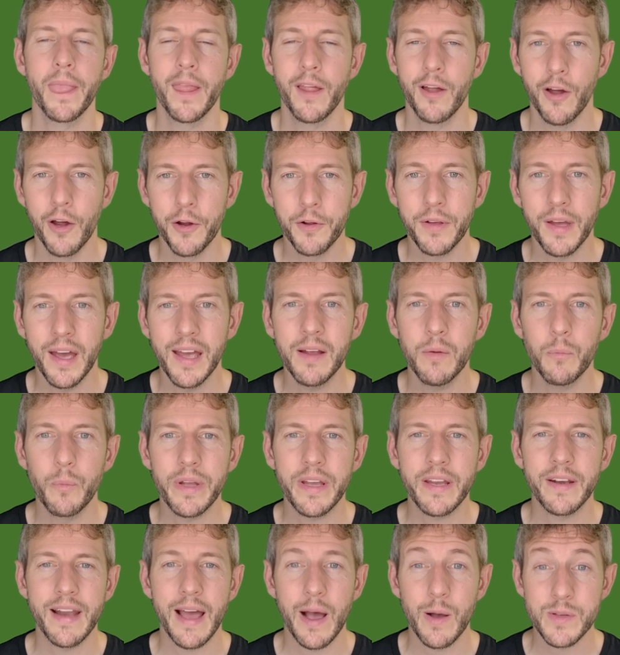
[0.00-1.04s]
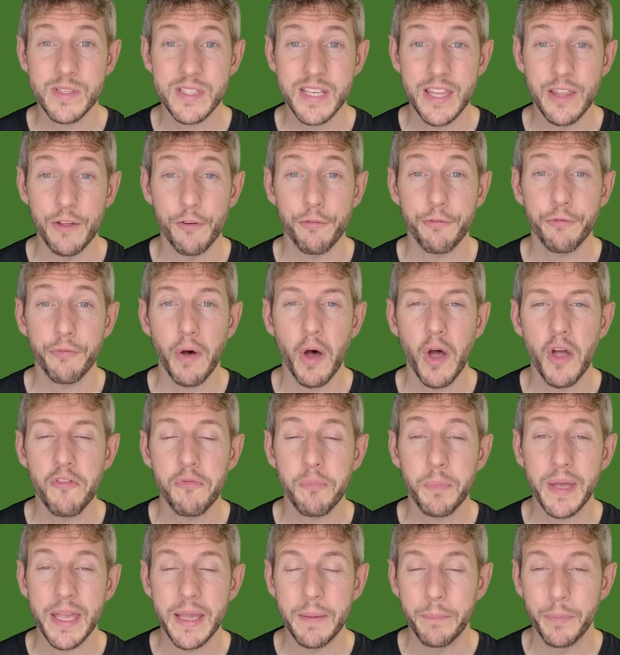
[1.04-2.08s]
Okay, we can now see that 5
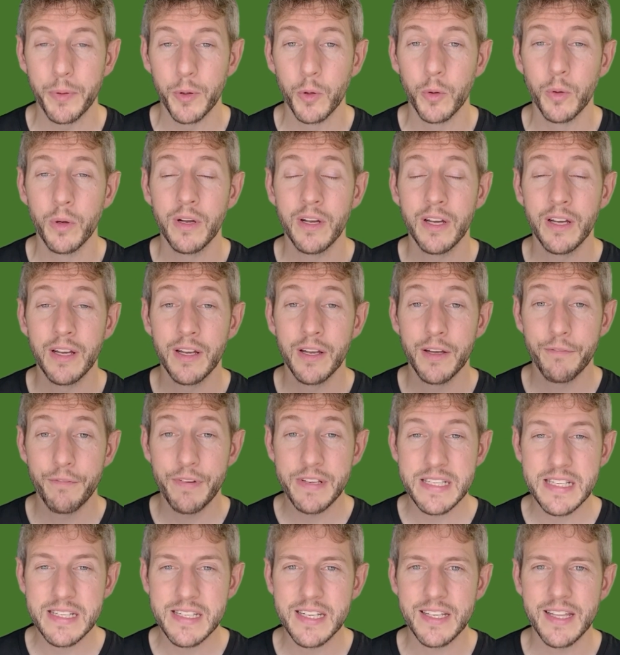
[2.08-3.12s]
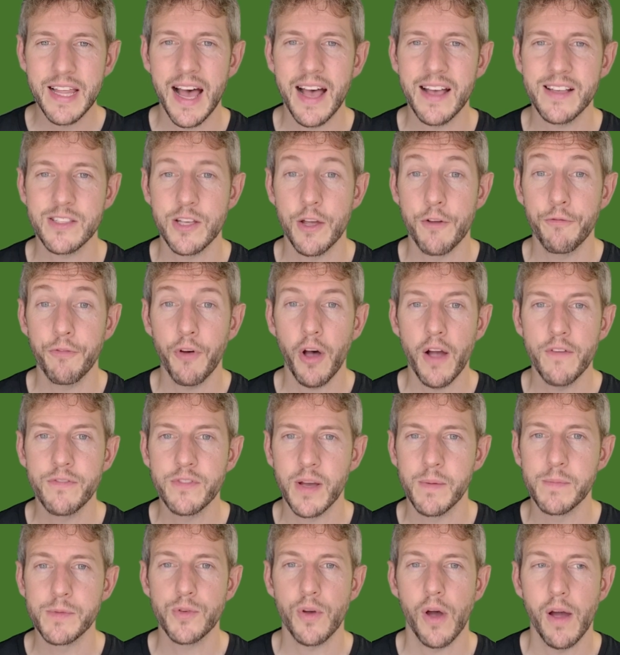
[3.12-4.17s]
people visited that, so 5
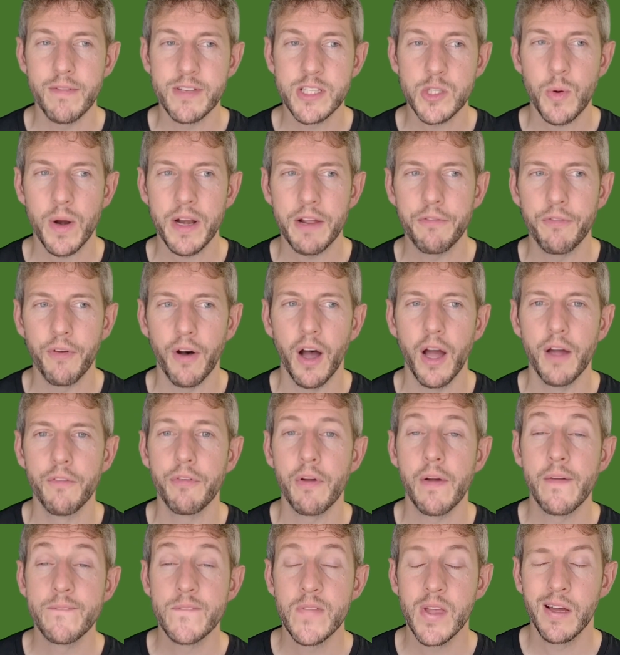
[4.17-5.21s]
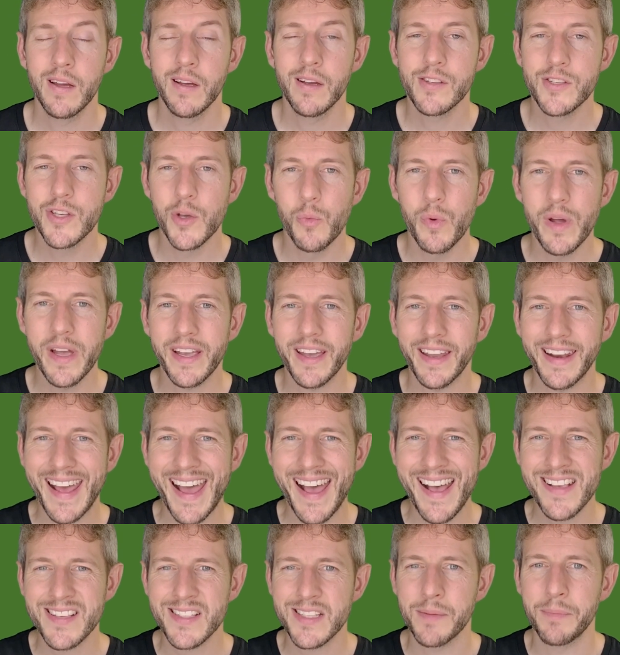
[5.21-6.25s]
times 5 is 25. So we're going to
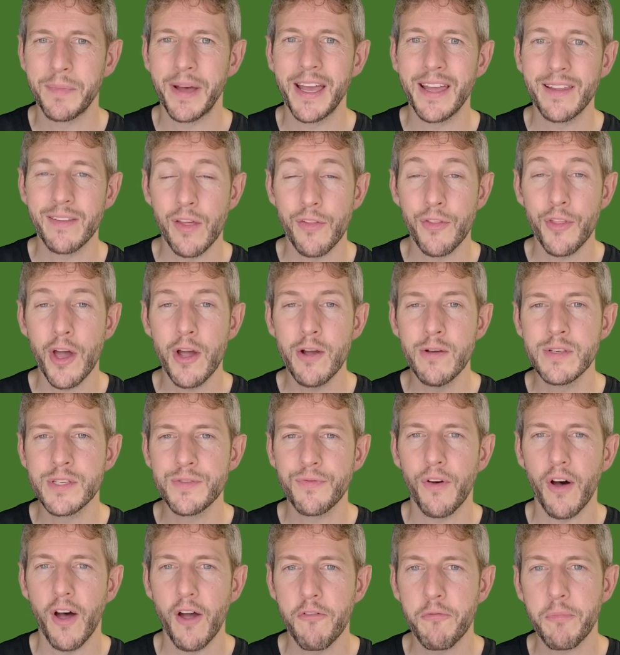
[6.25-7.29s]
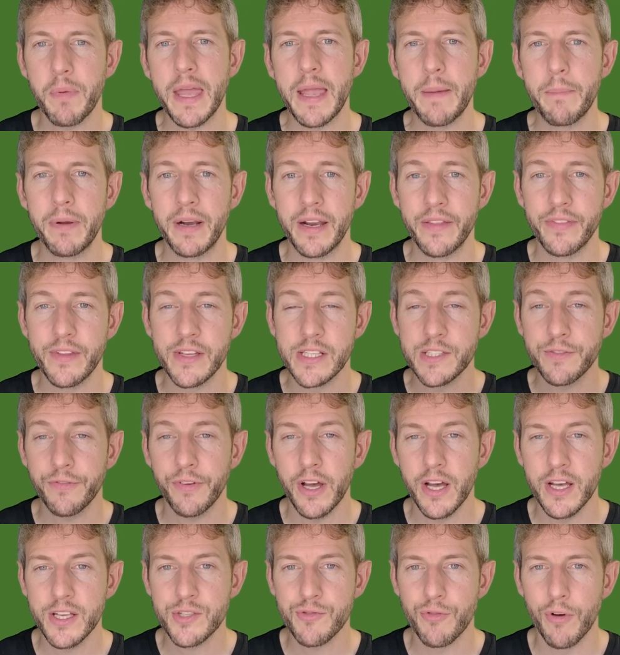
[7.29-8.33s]
estimate that those 5 people in this
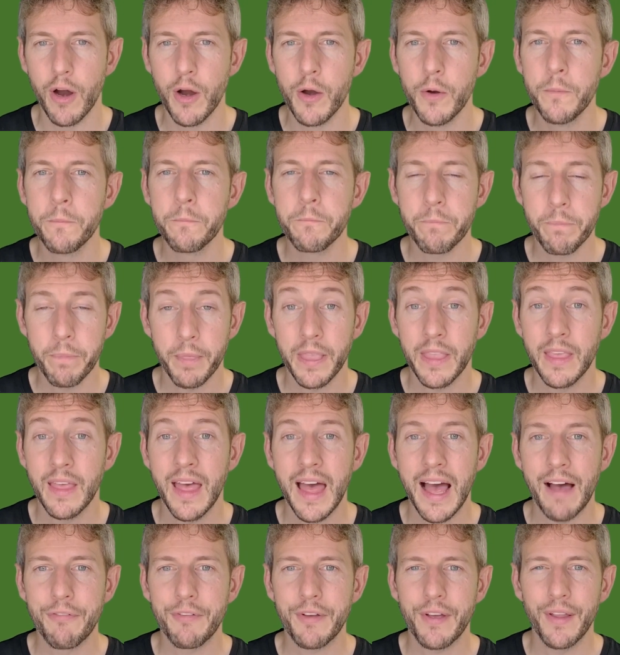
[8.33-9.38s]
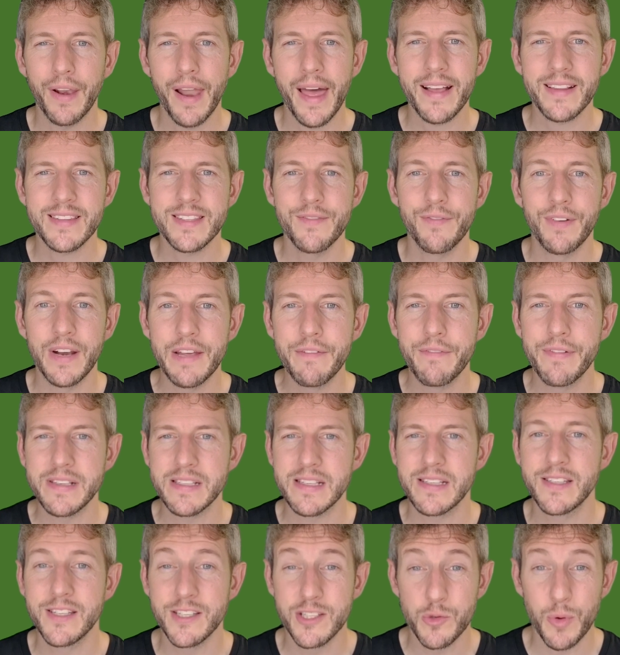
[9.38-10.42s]
first row have collectively
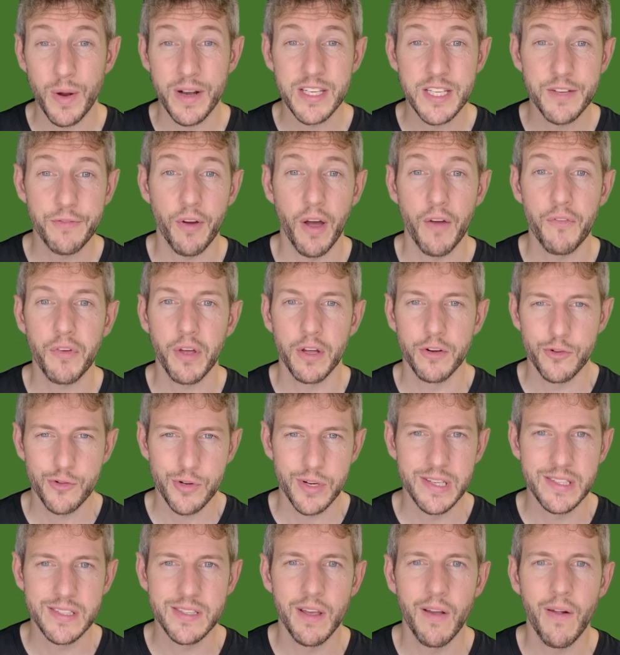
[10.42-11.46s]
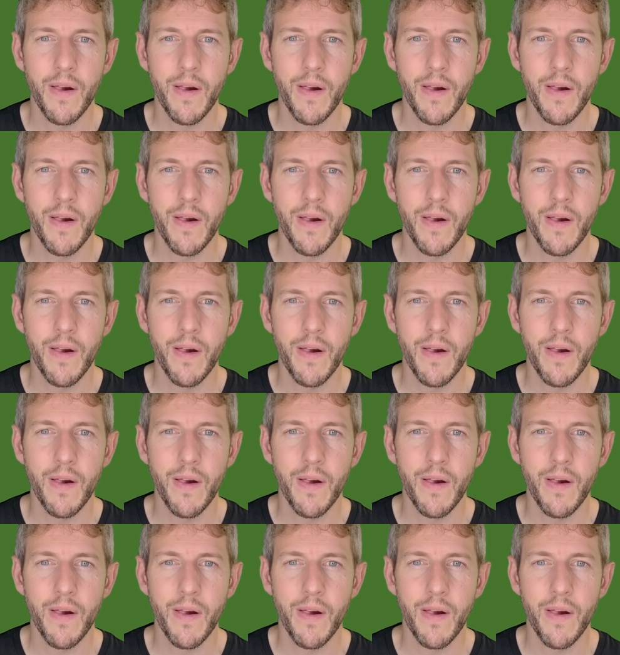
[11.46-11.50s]
visited 25 countries.